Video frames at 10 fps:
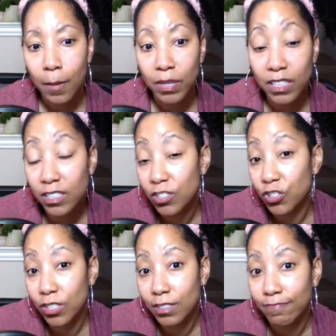But this is
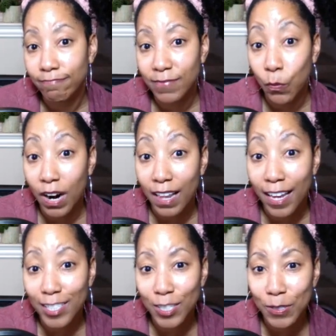just what I
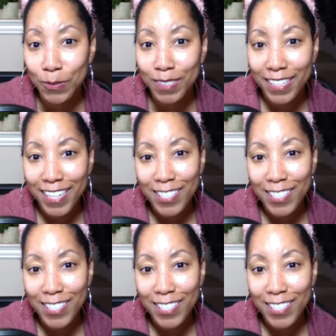like to use.